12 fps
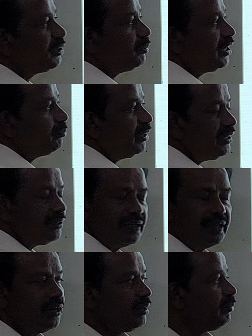multiplied by
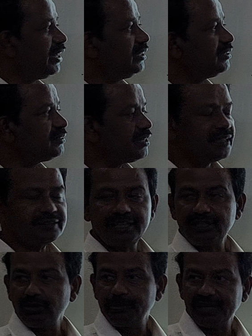minus
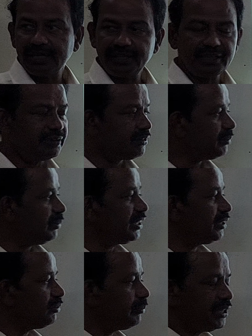cos n omega t divided by
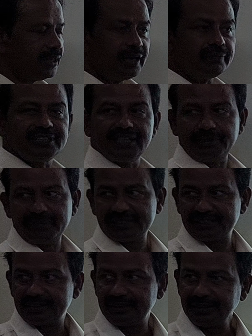n omega with the
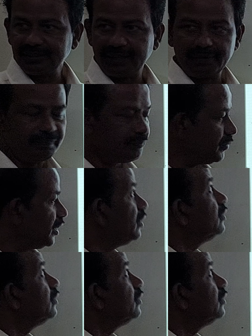limits. That's all.